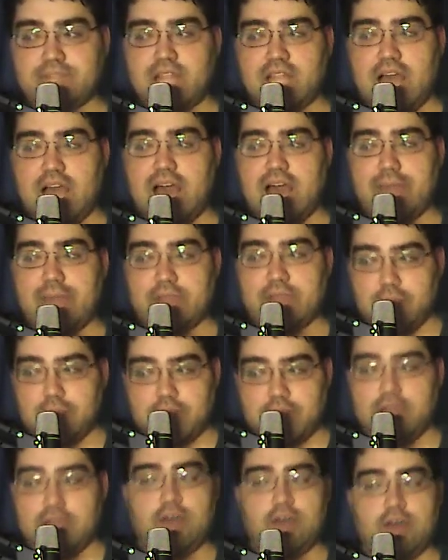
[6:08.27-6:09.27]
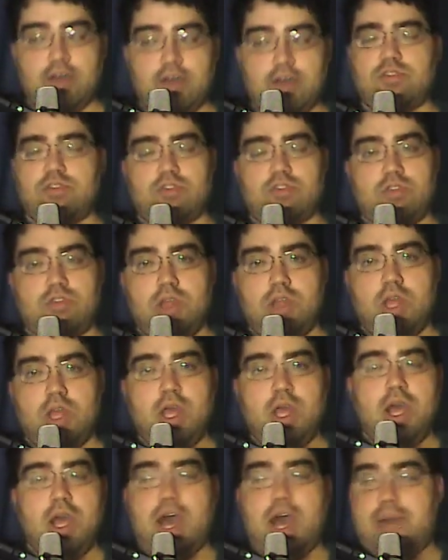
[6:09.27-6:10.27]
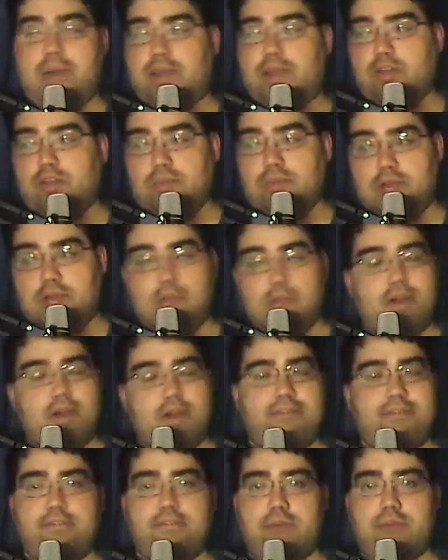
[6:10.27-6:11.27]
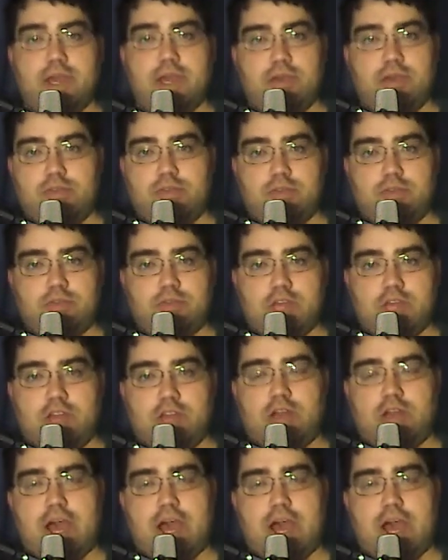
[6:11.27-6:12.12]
I make no money off this. I make no money off of my YouTube channel.